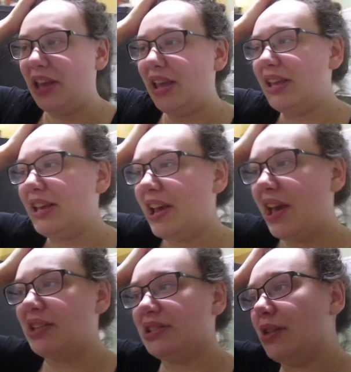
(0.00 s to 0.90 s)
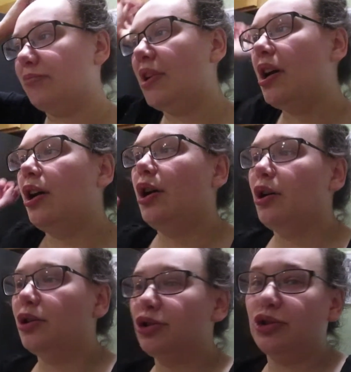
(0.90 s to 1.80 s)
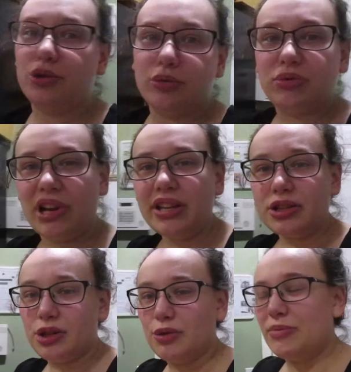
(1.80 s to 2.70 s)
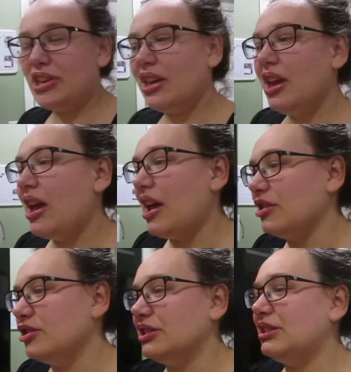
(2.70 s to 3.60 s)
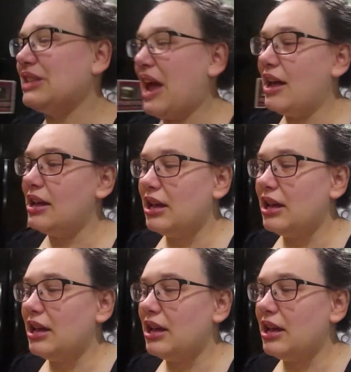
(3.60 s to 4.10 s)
he has come straight to me and just sat